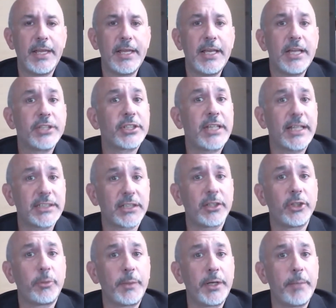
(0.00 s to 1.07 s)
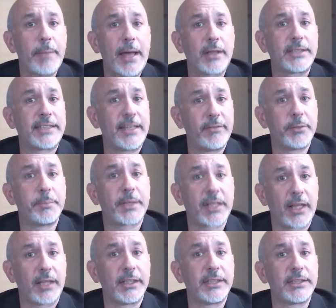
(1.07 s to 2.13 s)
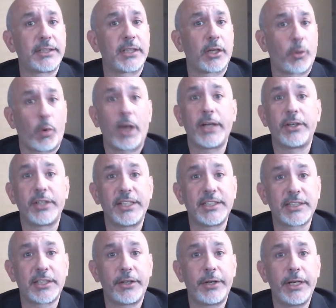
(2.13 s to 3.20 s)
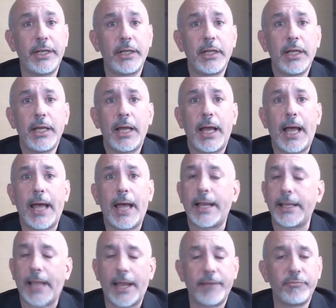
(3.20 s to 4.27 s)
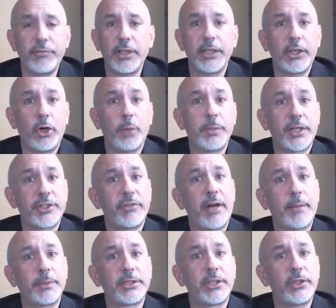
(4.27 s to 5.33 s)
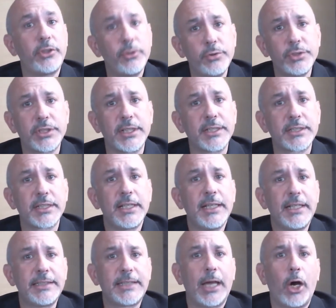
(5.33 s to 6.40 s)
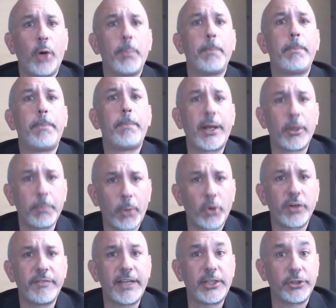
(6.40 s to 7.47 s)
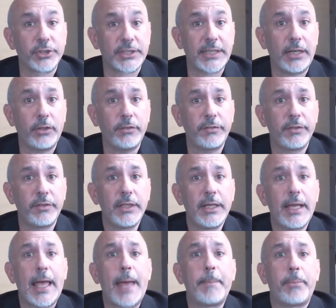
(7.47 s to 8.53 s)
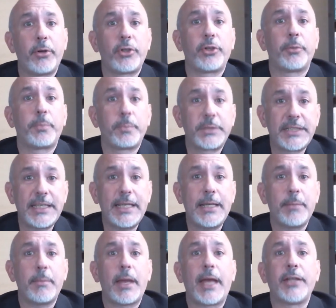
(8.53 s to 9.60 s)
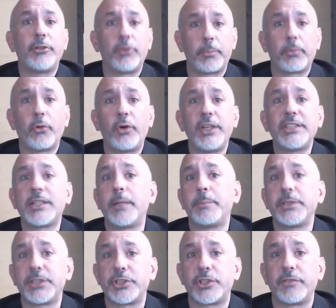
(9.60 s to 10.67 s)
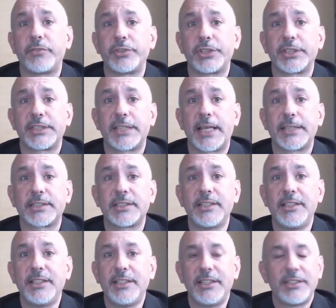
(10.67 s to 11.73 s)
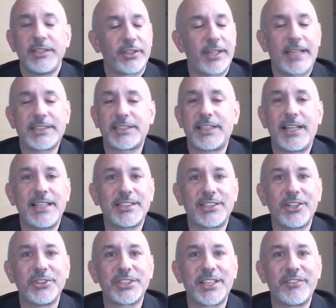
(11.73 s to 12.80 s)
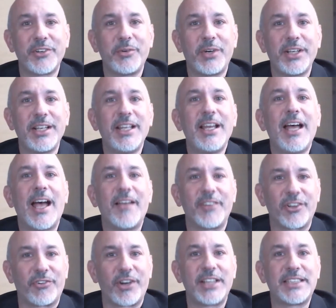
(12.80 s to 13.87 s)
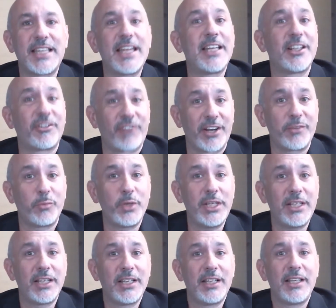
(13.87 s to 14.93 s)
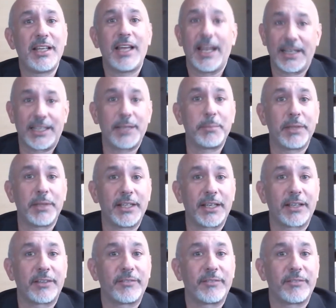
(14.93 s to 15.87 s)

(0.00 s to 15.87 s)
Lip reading: So that's a little bit about David McClelland's acquired needs theory. And I really hope that you're able to use this to help better motivate yourself and put your team and your employees in a position for success. So that's today's dose, everyone. Have a great day and a great week, and keep leading.